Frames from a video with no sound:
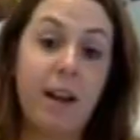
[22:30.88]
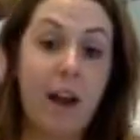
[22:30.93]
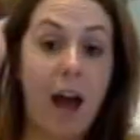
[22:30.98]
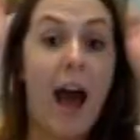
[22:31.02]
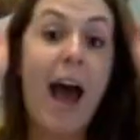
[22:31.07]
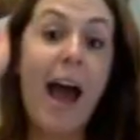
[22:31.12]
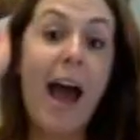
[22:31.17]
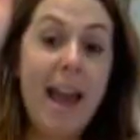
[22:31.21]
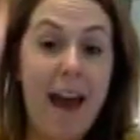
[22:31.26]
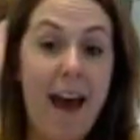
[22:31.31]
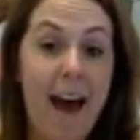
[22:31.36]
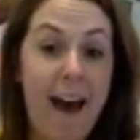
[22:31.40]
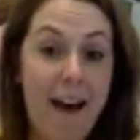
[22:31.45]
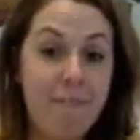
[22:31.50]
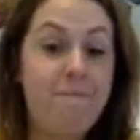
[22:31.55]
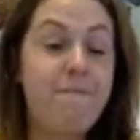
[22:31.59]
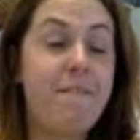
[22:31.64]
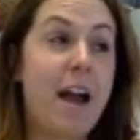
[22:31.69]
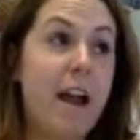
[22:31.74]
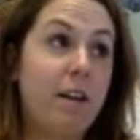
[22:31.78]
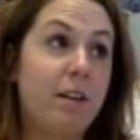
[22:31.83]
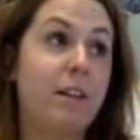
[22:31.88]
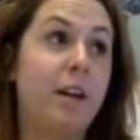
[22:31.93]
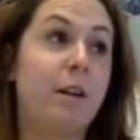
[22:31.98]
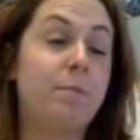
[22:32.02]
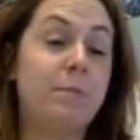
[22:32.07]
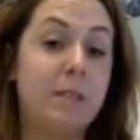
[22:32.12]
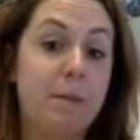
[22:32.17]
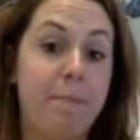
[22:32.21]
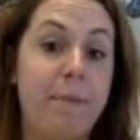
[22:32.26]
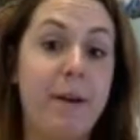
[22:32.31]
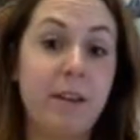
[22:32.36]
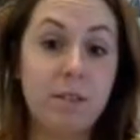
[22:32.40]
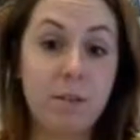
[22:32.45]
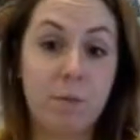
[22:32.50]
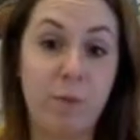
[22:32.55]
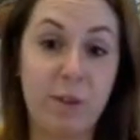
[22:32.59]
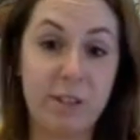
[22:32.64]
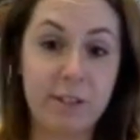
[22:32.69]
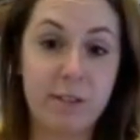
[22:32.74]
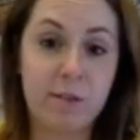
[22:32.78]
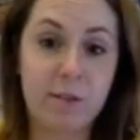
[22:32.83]
And I have fire alarms and bells and
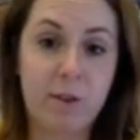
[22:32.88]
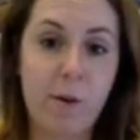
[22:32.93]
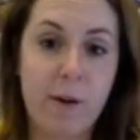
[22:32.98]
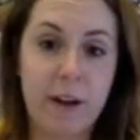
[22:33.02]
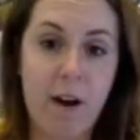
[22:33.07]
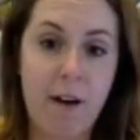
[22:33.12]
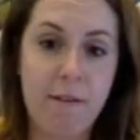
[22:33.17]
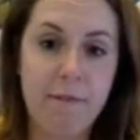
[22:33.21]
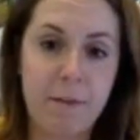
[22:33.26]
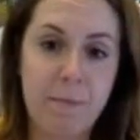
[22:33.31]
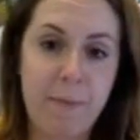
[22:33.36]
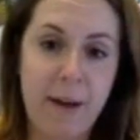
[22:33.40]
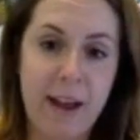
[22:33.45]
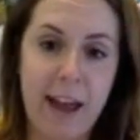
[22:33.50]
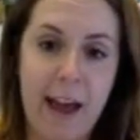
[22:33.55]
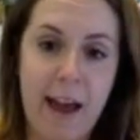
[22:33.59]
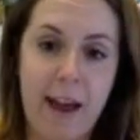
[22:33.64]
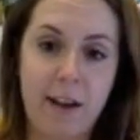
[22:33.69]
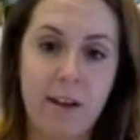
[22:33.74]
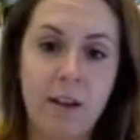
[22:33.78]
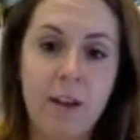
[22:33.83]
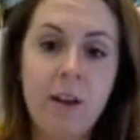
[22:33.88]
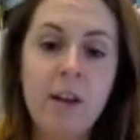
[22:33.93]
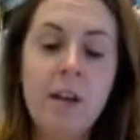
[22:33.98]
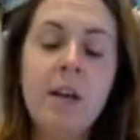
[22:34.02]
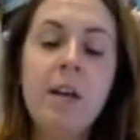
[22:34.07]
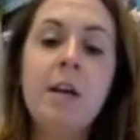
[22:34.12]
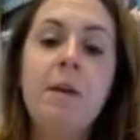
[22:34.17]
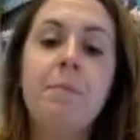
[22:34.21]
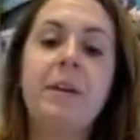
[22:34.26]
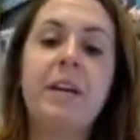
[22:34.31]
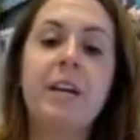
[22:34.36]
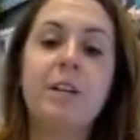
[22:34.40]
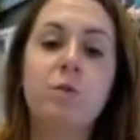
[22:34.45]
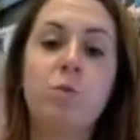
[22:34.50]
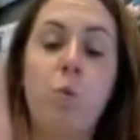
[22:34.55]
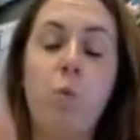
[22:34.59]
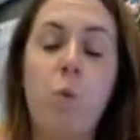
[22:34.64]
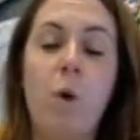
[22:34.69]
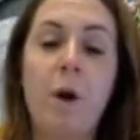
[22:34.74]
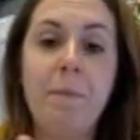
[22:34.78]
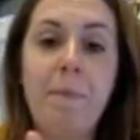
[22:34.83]
whistles going off in my head because
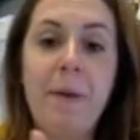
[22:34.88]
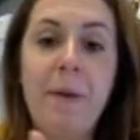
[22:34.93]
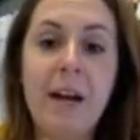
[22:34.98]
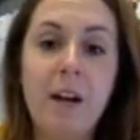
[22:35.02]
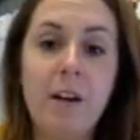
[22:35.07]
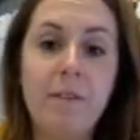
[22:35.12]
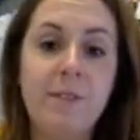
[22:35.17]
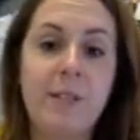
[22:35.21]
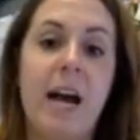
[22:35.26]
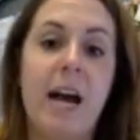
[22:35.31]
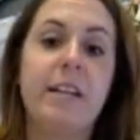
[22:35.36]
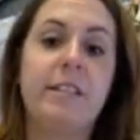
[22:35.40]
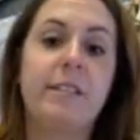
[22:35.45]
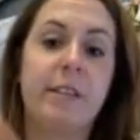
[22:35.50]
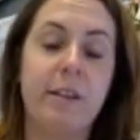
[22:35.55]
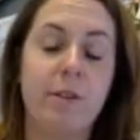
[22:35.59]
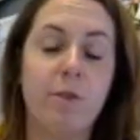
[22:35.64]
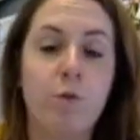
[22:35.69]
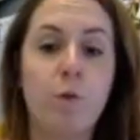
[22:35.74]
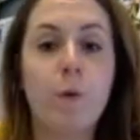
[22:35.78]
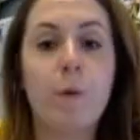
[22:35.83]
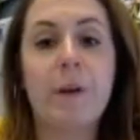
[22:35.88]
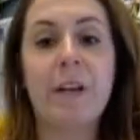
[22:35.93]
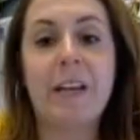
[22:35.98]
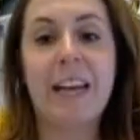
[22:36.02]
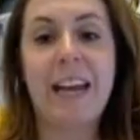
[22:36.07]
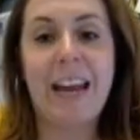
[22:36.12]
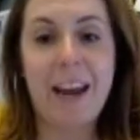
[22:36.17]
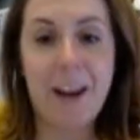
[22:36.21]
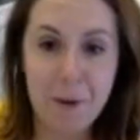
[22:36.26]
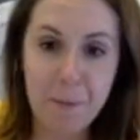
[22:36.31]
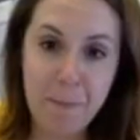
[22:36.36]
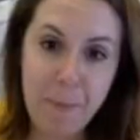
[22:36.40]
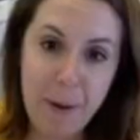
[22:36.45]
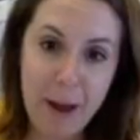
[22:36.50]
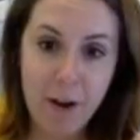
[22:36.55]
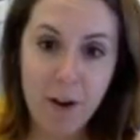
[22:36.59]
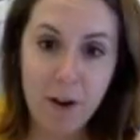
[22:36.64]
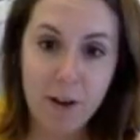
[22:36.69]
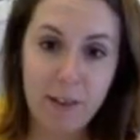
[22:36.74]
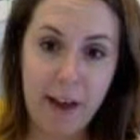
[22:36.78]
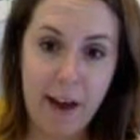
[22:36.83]
one pair of sides, congruent and
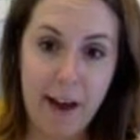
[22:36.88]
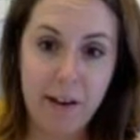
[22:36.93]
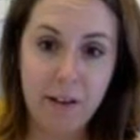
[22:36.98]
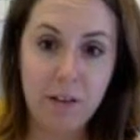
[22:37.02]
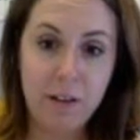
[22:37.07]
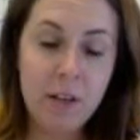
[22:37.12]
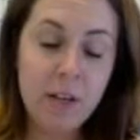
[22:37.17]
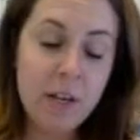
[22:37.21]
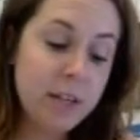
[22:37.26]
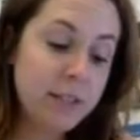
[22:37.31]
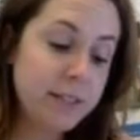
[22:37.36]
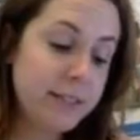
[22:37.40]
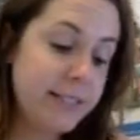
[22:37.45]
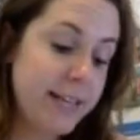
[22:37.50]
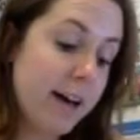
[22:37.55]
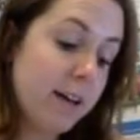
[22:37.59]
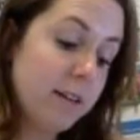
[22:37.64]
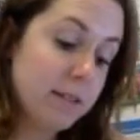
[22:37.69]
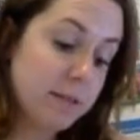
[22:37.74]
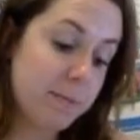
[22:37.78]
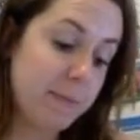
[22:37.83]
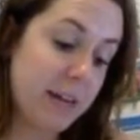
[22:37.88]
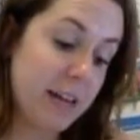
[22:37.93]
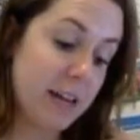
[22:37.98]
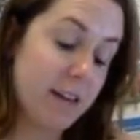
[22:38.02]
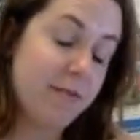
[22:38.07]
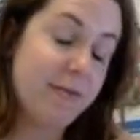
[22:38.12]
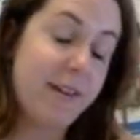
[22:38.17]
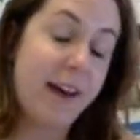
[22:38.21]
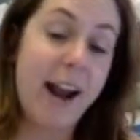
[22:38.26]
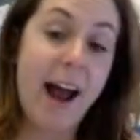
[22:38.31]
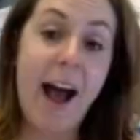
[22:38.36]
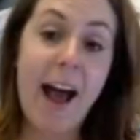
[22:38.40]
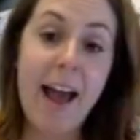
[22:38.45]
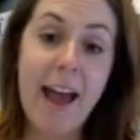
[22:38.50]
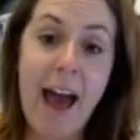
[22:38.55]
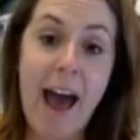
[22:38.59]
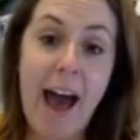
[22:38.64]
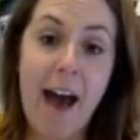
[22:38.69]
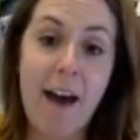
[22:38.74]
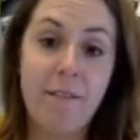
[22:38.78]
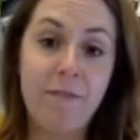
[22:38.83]
parallel, tells me that I
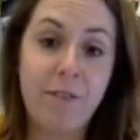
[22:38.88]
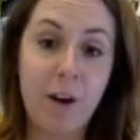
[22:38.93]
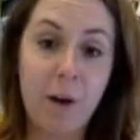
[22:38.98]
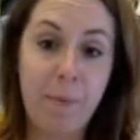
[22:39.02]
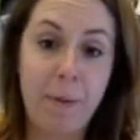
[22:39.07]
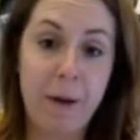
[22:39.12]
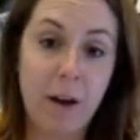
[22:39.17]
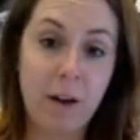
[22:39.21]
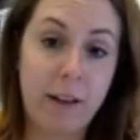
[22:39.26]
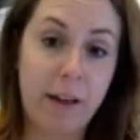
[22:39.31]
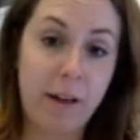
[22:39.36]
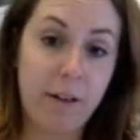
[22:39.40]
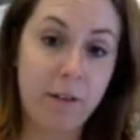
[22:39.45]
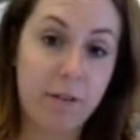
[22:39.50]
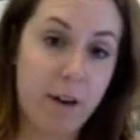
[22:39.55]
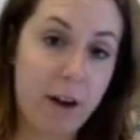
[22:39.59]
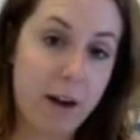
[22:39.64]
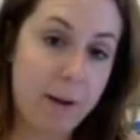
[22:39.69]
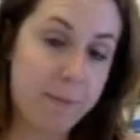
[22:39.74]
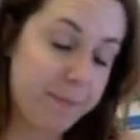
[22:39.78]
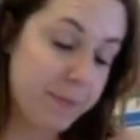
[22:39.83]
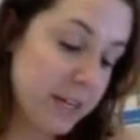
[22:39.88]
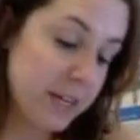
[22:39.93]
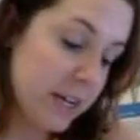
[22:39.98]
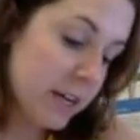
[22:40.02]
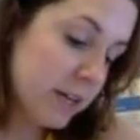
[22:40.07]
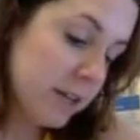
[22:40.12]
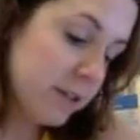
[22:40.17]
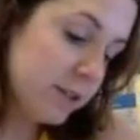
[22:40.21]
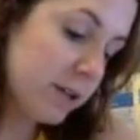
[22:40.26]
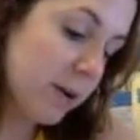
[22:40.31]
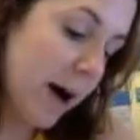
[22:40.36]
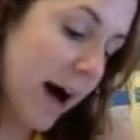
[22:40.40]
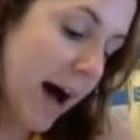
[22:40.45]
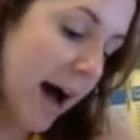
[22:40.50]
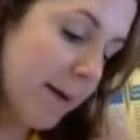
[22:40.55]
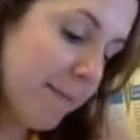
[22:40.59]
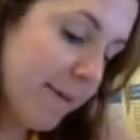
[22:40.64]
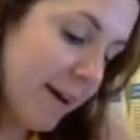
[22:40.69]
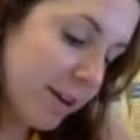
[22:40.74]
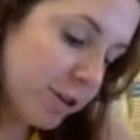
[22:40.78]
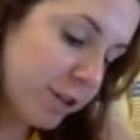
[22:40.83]
have a parallelogram. So
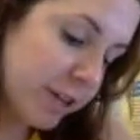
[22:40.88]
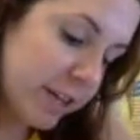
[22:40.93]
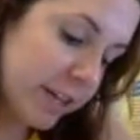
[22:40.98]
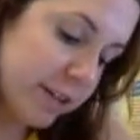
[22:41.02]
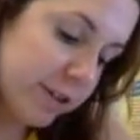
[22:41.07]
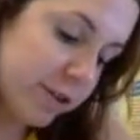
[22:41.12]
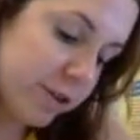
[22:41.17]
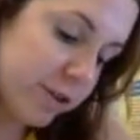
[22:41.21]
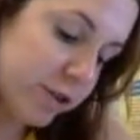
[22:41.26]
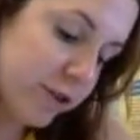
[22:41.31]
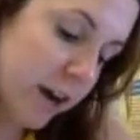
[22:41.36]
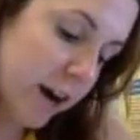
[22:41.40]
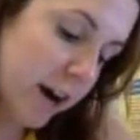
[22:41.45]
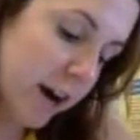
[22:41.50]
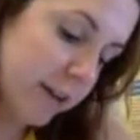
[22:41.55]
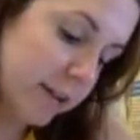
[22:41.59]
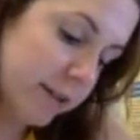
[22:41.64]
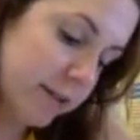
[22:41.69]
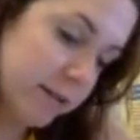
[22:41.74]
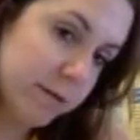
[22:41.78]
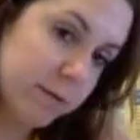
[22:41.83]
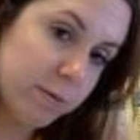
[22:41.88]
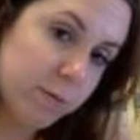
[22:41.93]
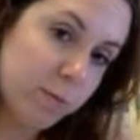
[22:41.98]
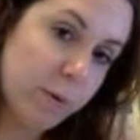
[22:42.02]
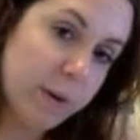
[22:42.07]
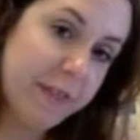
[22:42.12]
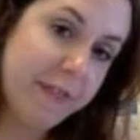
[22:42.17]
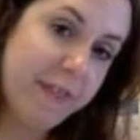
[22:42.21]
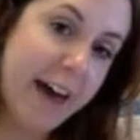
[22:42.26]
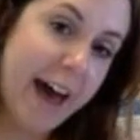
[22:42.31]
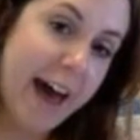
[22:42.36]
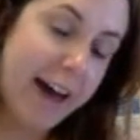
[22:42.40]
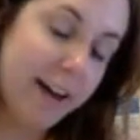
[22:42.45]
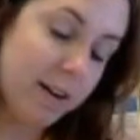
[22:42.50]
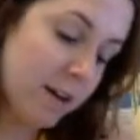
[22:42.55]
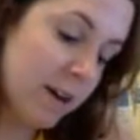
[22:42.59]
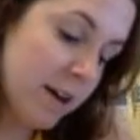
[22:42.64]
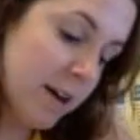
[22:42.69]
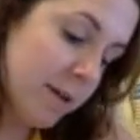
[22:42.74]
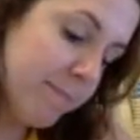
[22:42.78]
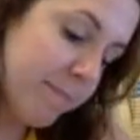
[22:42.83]
I'm actually going to start with that.
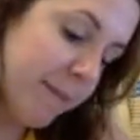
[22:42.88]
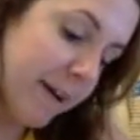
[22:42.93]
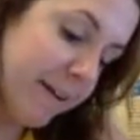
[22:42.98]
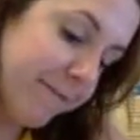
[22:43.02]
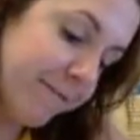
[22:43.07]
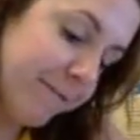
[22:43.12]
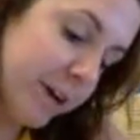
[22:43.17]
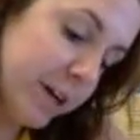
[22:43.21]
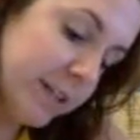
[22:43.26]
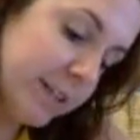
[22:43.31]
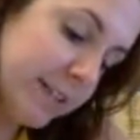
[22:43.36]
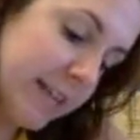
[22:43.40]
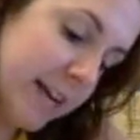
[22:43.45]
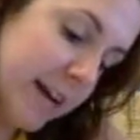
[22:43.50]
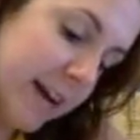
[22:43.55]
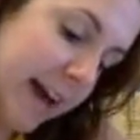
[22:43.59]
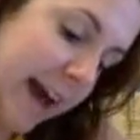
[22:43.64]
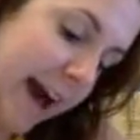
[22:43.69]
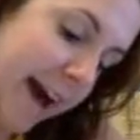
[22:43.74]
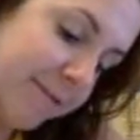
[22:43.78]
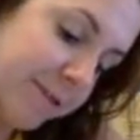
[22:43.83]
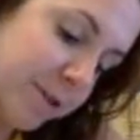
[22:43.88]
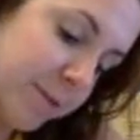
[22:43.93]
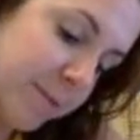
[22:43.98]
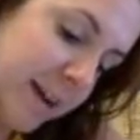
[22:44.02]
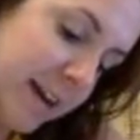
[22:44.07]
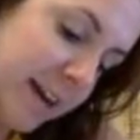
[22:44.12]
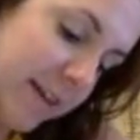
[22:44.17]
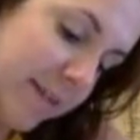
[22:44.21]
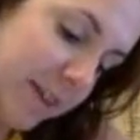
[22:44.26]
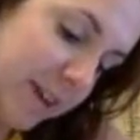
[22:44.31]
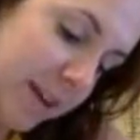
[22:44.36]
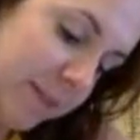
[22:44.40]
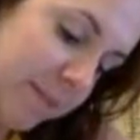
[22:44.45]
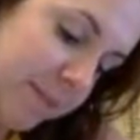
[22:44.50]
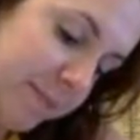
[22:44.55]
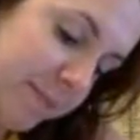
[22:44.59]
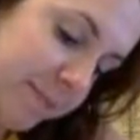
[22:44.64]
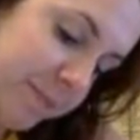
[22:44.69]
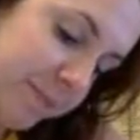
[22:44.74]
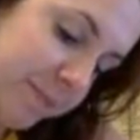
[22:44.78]
My first thing after my given